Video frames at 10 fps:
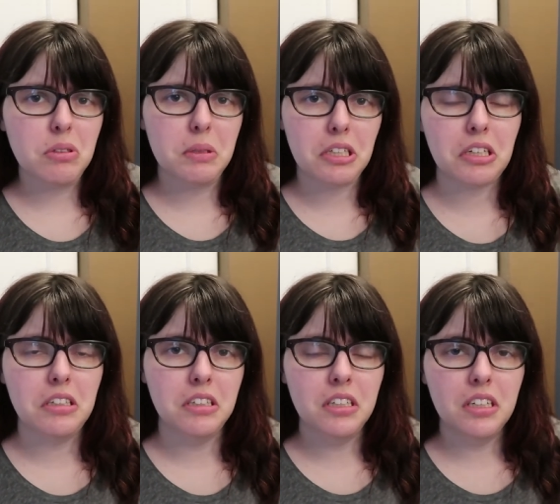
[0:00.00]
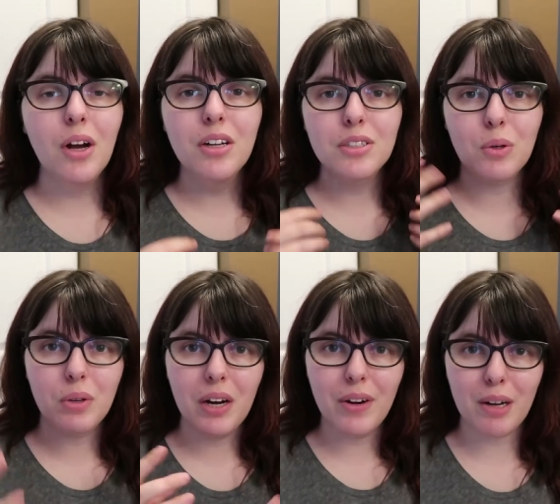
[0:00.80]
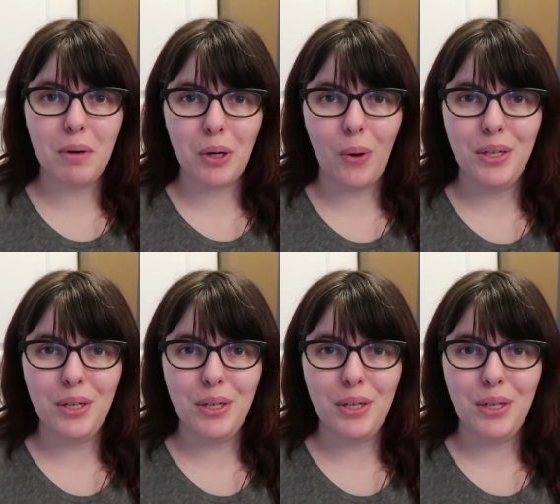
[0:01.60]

I'm doing good. So would I recommend